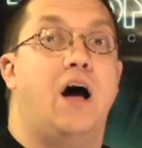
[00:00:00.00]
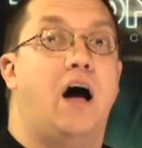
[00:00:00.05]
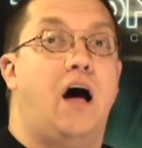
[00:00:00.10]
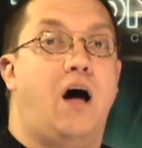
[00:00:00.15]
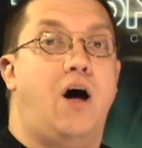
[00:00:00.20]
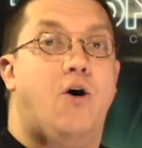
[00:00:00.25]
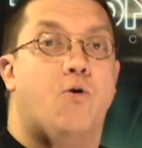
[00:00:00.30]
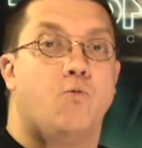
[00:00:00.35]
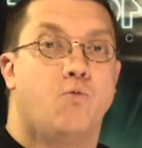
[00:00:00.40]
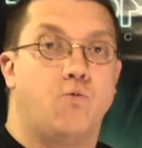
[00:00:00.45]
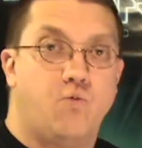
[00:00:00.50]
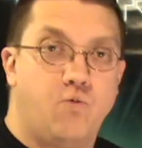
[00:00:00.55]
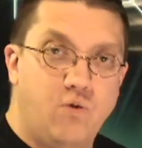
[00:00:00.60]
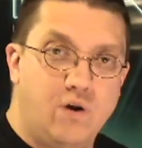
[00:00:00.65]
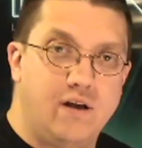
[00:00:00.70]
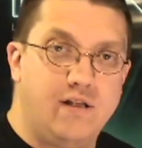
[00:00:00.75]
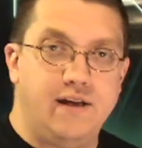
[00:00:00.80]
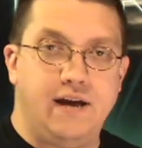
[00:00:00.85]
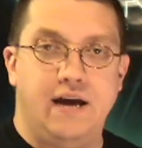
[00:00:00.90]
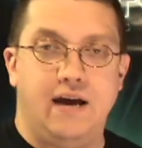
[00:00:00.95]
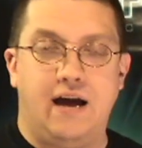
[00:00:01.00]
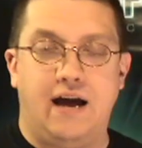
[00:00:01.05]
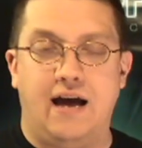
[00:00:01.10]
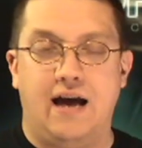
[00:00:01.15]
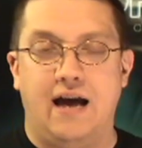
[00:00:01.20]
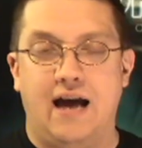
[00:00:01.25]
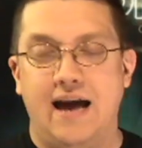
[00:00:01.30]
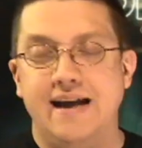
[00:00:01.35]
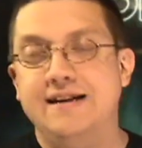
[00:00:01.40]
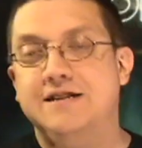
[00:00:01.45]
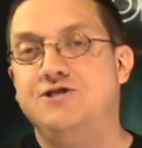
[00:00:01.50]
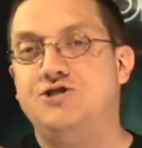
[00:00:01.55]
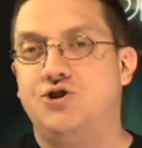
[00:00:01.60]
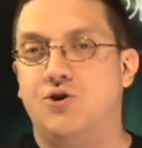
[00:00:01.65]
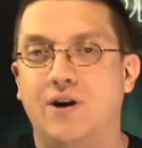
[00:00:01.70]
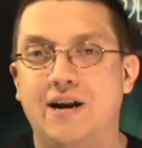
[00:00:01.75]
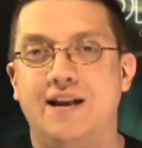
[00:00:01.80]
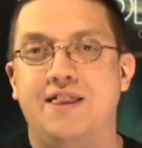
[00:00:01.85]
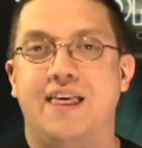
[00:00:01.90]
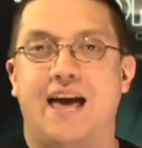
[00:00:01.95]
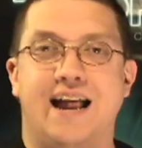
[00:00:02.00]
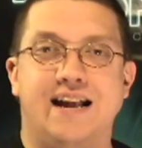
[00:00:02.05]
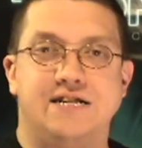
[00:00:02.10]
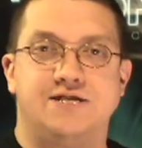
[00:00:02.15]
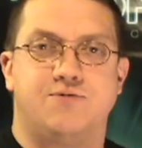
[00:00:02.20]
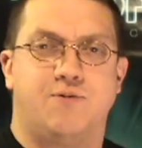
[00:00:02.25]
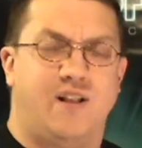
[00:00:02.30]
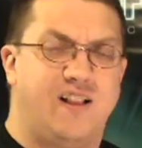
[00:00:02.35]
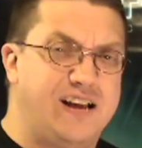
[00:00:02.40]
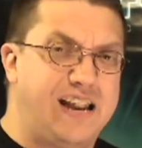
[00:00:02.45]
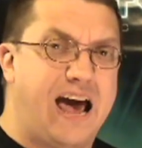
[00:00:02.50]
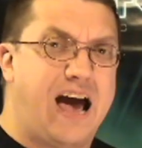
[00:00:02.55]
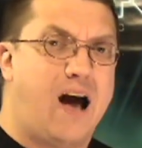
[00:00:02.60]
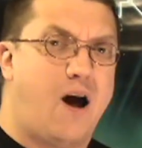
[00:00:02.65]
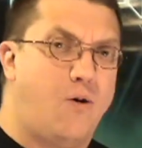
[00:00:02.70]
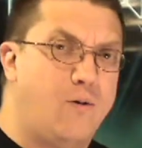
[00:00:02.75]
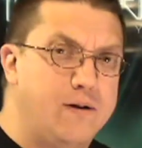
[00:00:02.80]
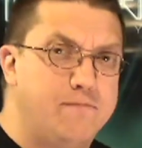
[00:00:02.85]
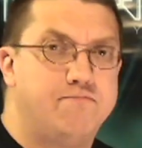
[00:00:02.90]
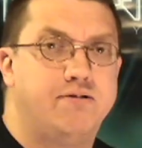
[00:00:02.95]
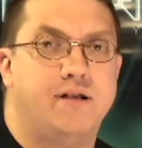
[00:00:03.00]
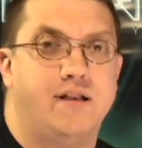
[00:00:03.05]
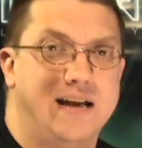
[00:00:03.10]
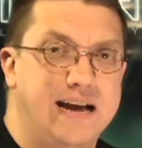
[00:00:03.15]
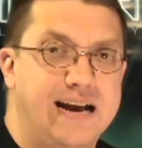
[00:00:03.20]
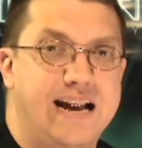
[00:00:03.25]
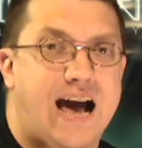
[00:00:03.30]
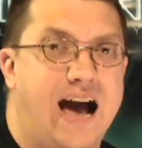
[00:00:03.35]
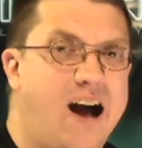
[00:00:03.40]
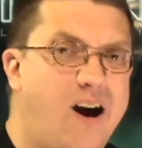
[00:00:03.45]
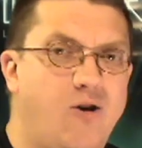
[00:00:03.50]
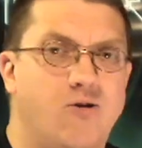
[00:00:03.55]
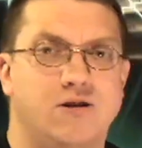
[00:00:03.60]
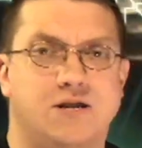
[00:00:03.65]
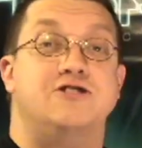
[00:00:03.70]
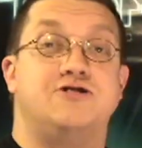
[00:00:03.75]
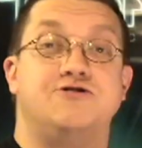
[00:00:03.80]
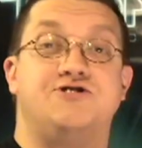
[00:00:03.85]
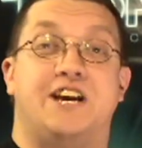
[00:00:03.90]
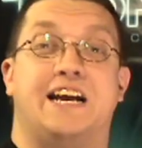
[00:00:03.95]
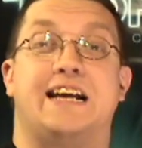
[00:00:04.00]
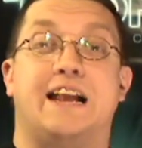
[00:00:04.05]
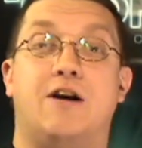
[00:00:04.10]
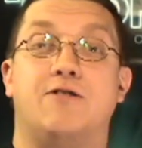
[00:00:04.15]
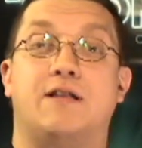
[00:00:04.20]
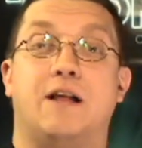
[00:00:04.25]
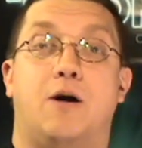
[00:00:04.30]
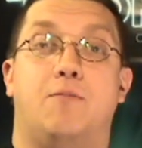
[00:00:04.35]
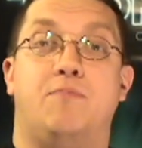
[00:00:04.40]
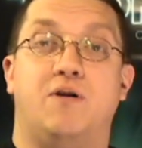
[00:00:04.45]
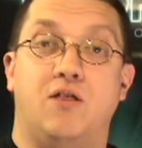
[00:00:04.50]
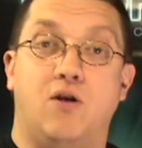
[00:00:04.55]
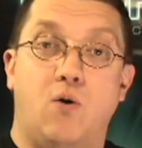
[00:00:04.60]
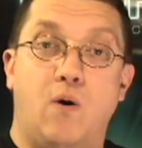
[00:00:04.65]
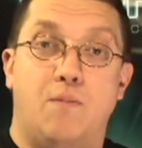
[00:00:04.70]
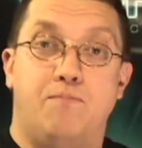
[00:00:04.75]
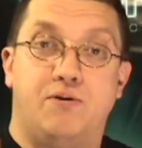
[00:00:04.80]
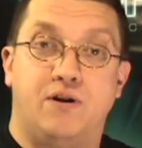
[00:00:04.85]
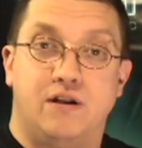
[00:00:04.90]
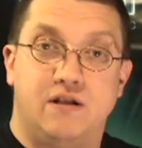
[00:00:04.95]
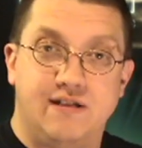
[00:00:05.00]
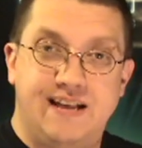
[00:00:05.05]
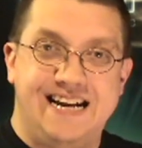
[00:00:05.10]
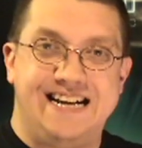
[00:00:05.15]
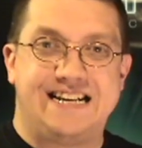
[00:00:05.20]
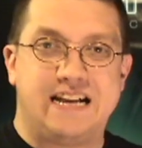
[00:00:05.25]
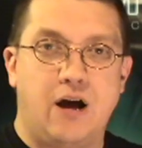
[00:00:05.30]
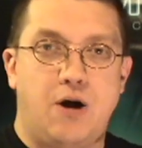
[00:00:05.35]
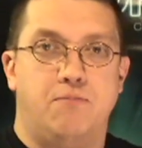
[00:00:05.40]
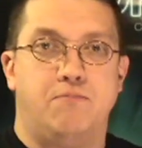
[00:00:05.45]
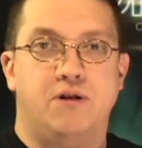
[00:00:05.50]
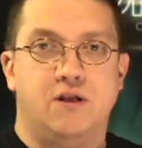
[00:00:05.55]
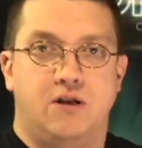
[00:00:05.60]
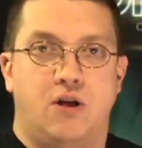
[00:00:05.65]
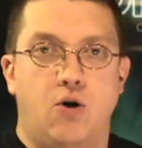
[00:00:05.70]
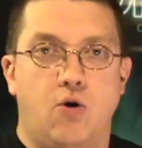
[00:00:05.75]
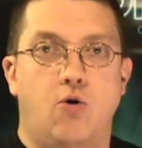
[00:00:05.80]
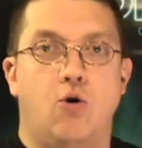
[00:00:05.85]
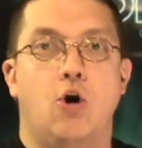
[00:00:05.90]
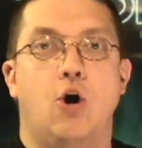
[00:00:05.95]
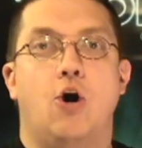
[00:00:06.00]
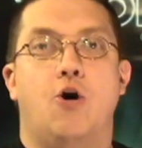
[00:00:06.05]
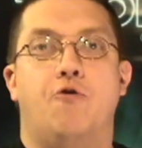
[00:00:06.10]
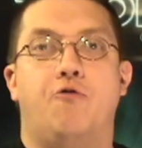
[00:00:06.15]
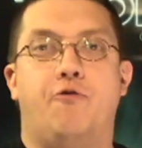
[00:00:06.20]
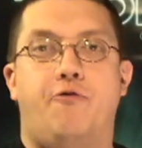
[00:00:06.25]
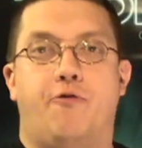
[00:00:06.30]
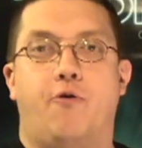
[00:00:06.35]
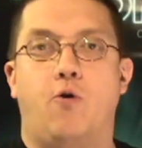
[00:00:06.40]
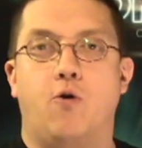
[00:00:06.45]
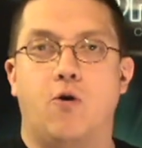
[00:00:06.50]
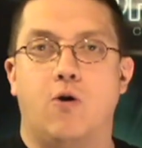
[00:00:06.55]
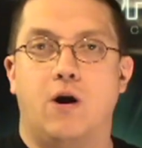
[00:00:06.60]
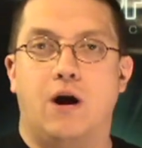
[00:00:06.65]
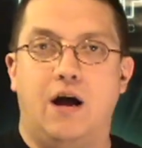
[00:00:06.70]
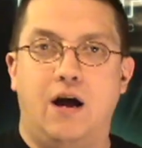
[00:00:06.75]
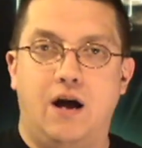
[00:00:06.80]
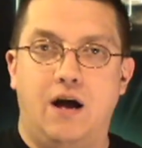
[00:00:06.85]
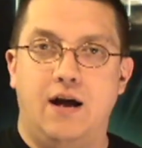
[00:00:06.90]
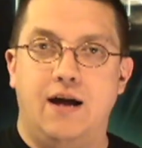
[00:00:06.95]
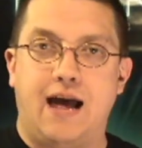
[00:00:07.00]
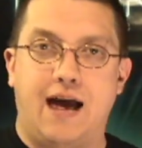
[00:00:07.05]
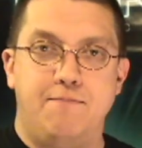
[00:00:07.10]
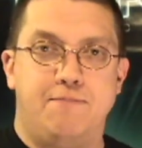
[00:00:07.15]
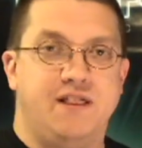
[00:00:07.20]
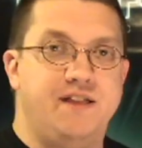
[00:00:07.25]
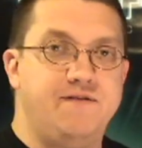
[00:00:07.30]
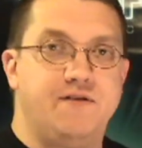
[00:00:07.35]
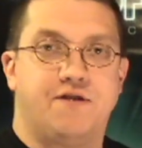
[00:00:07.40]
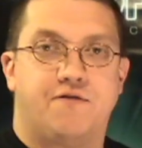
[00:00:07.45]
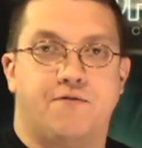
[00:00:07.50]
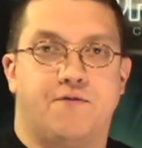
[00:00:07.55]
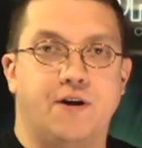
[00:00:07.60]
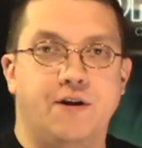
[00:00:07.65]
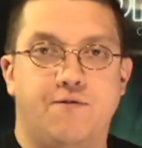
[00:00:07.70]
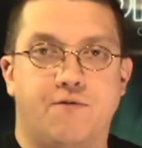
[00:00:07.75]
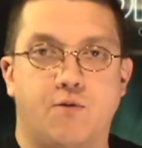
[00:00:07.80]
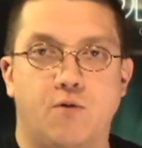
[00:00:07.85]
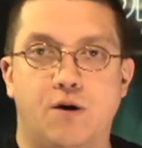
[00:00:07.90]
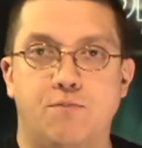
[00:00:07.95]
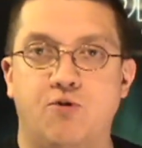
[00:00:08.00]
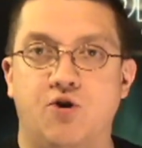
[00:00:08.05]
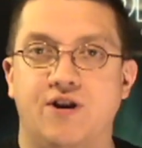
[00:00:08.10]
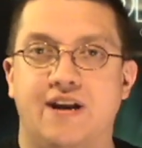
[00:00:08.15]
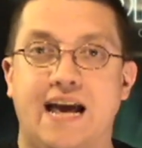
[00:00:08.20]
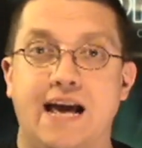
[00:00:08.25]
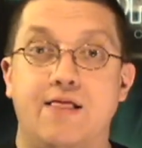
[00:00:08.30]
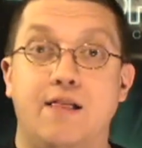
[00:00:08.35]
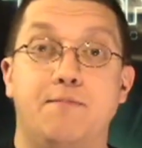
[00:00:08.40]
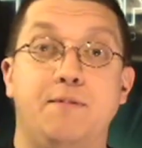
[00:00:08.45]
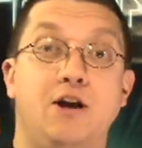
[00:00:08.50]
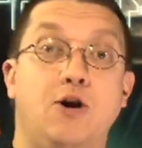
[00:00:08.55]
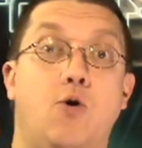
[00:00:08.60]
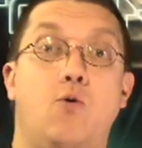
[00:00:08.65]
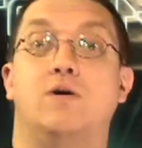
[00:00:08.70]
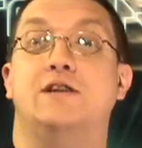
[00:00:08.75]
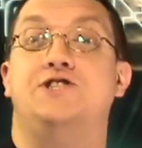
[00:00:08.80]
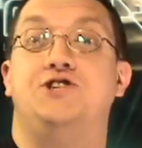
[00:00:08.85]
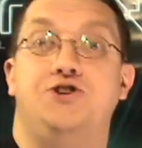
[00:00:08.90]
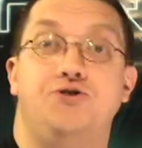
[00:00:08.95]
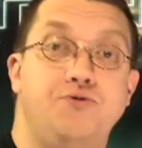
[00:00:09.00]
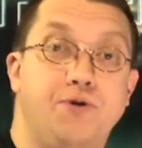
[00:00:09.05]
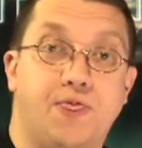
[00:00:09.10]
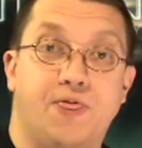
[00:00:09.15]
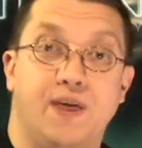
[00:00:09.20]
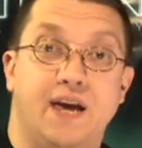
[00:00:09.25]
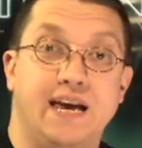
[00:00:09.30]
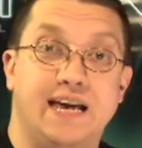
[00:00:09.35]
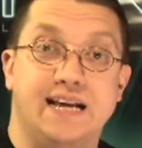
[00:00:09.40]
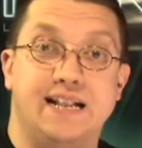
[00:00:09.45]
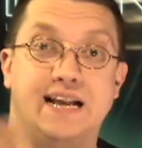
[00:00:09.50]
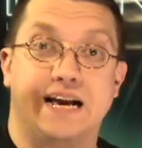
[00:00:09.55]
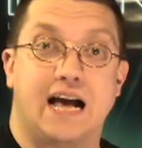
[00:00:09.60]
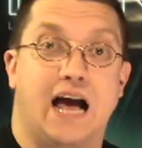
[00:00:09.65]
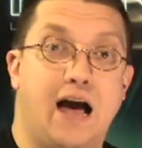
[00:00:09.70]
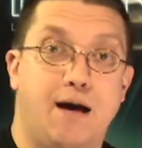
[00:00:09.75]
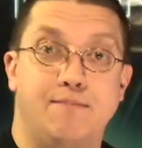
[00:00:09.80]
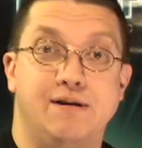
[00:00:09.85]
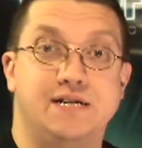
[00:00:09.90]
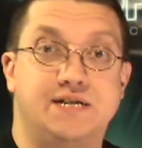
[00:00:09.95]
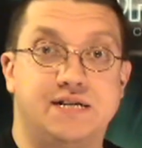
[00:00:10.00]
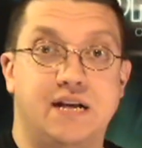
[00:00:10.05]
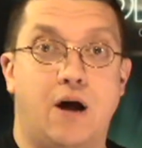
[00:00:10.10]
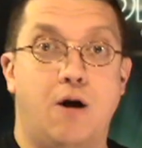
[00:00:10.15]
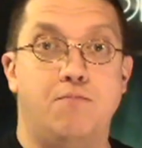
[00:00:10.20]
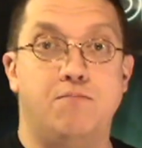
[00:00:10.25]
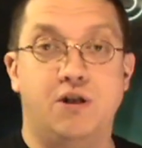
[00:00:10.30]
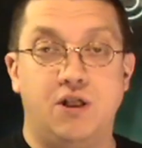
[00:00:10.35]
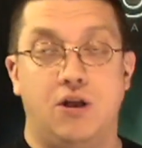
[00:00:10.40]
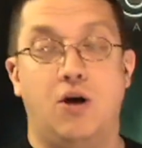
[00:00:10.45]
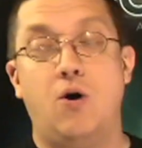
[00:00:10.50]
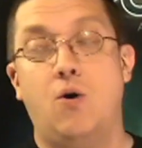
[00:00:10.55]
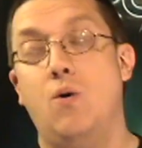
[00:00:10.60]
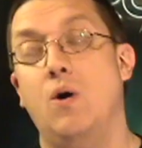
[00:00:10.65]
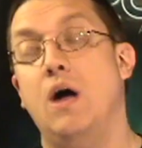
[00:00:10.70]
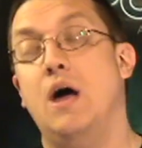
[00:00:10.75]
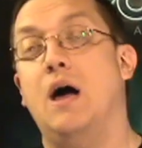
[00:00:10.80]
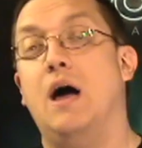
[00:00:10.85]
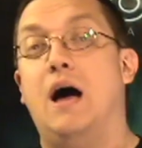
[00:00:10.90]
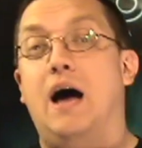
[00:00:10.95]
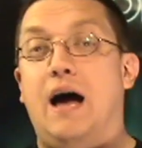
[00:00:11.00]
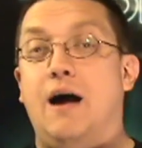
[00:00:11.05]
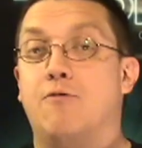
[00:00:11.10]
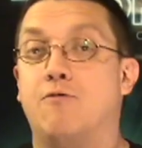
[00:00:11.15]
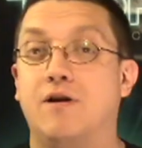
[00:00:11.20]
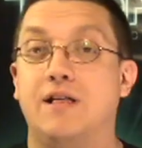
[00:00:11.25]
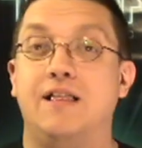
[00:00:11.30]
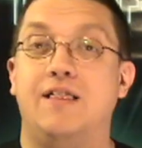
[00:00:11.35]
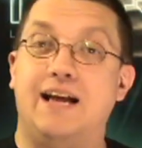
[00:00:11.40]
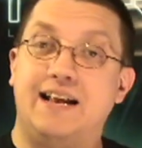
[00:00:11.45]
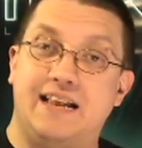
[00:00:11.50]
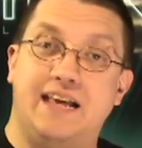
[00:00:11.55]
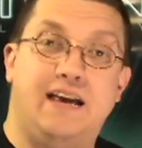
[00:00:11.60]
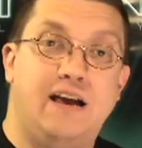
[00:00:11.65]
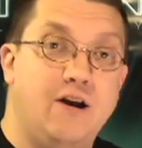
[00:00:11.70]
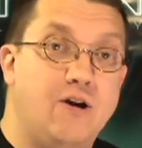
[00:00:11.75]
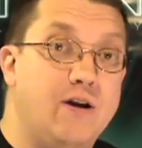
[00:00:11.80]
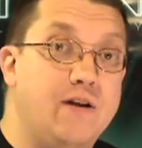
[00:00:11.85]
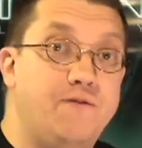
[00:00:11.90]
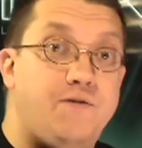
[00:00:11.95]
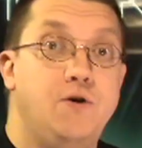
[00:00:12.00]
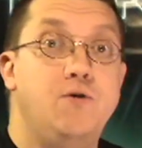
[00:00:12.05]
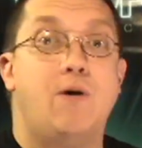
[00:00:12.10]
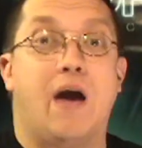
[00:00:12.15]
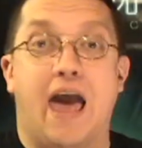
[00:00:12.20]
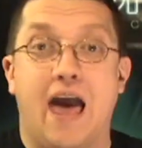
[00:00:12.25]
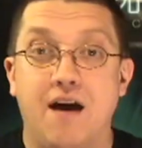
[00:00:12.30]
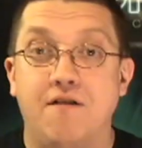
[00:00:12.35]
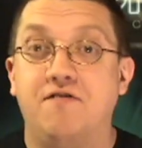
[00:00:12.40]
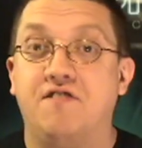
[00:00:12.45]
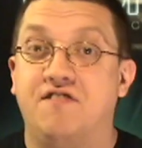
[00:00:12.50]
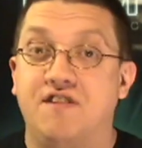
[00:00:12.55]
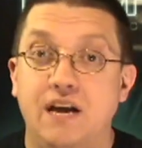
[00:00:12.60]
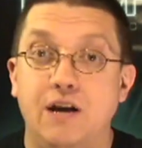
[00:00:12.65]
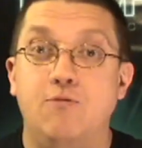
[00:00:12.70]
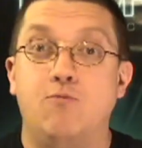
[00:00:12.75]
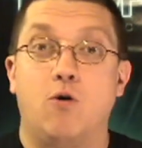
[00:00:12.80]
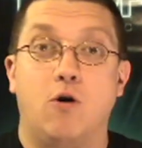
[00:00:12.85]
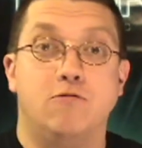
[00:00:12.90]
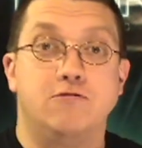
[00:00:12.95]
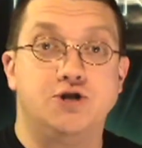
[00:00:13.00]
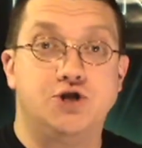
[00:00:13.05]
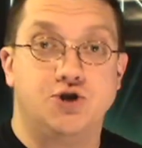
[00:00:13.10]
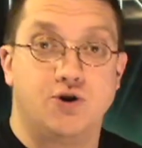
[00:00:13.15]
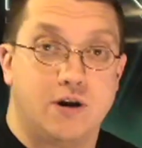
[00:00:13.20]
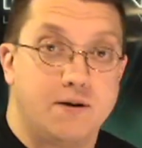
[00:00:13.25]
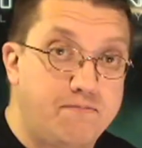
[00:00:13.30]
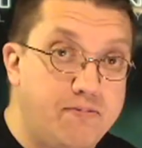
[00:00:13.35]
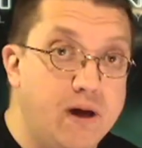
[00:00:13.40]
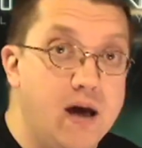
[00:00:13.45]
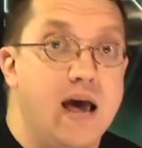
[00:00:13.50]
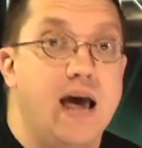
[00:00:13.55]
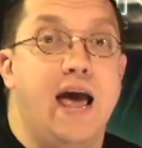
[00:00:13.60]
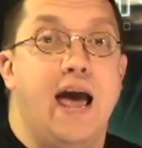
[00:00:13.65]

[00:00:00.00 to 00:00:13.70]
Uh, really uh, enjoyed that as well and how it played out. So check it out down below. I'll put a link down down below for, uh, I believe it's free for one more day. Let me know what you think in the comments down below. i really like to hear it if you have seen Road Trip.